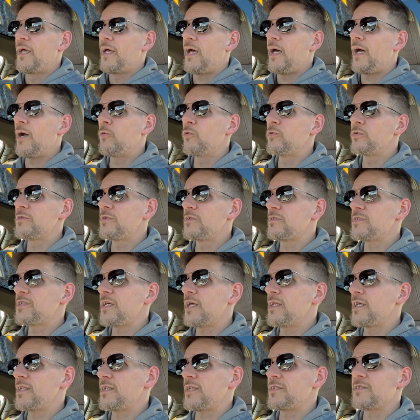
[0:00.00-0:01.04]
I wouldn't say
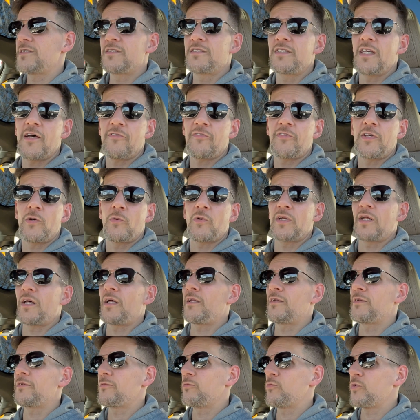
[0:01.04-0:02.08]
that that's definitely what
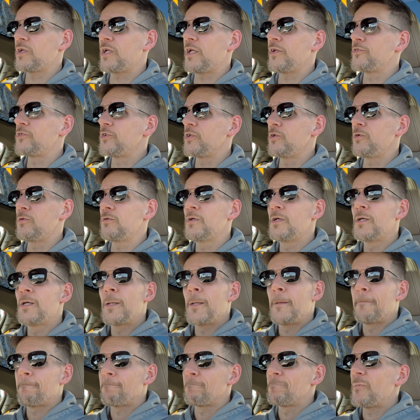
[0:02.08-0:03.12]
I'll do,
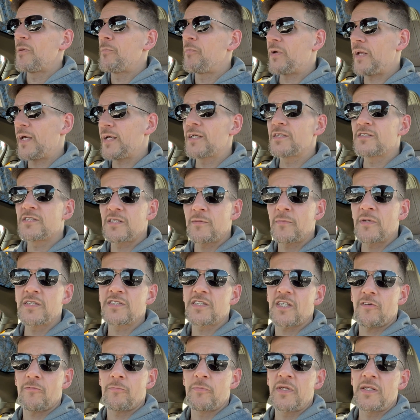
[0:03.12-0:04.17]
but I could see
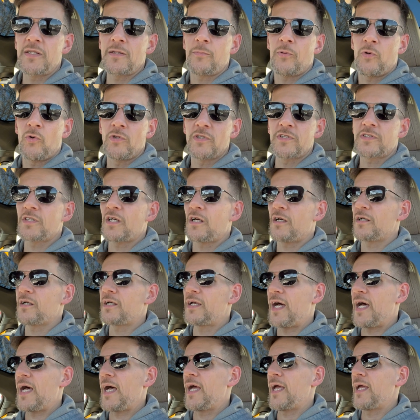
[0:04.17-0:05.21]
myself being a Polestar
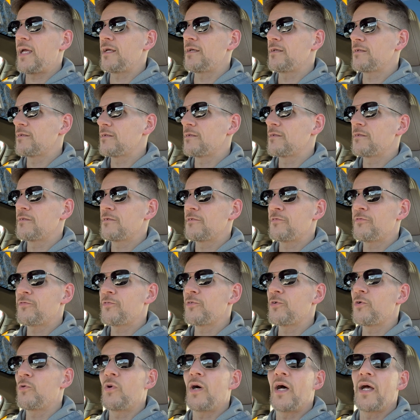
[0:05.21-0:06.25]
guy
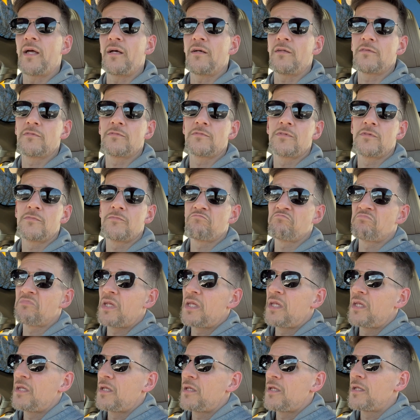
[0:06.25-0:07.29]
for a while.
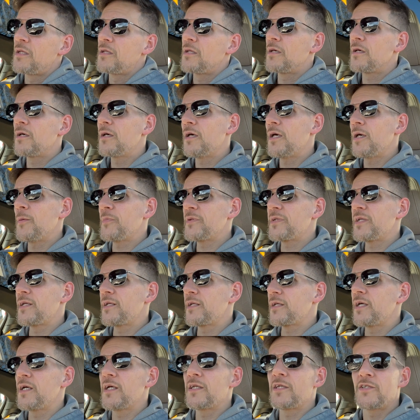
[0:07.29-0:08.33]
But then
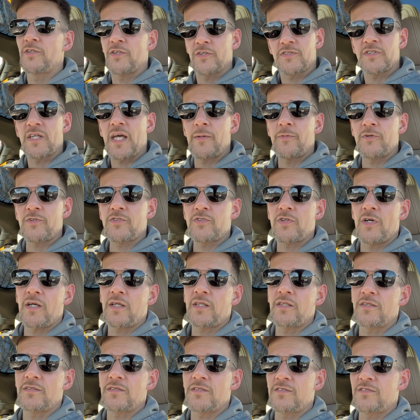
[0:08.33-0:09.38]
again,
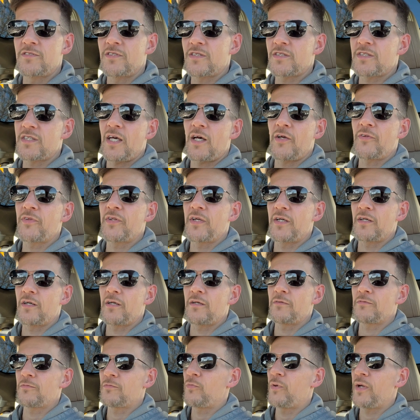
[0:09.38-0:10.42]
Cybertruck is just out
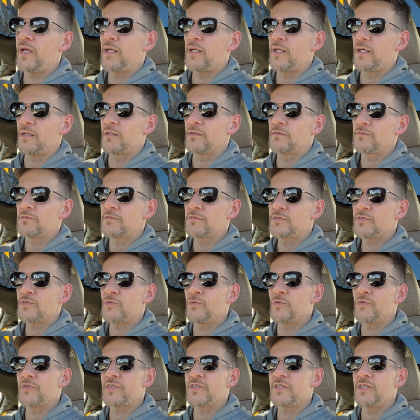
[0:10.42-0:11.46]
there waiting, so
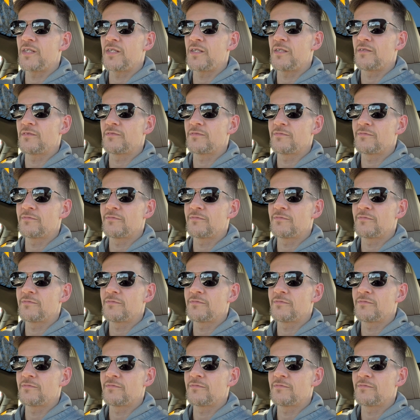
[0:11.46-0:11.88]
we'll see.